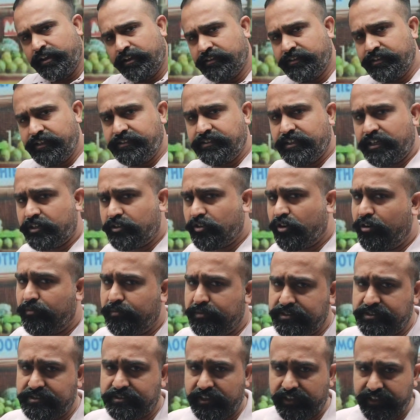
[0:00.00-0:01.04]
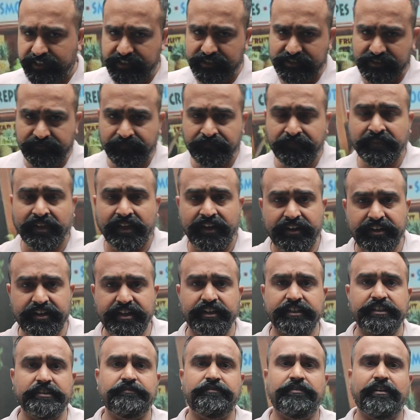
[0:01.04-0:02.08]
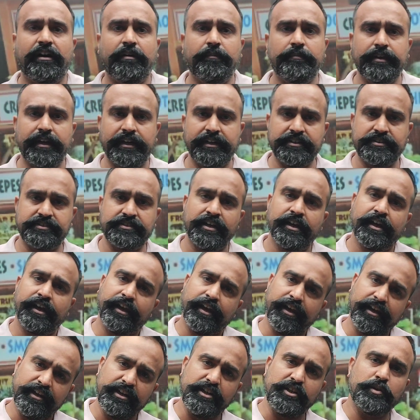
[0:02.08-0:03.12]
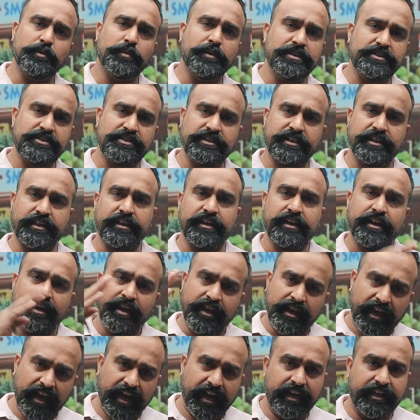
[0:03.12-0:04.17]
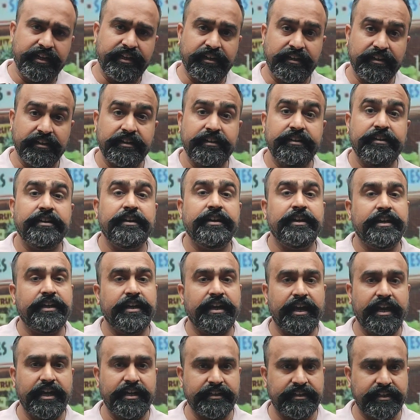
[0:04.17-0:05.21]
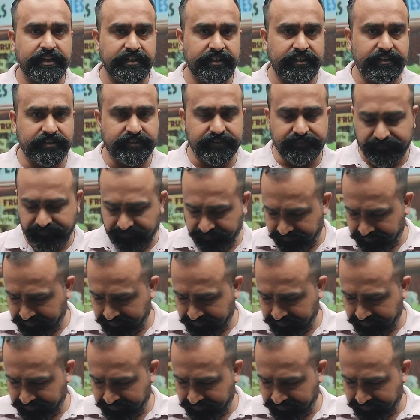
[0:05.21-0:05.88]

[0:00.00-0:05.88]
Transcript: These are common sites near the farmlands in USA and England and Canada.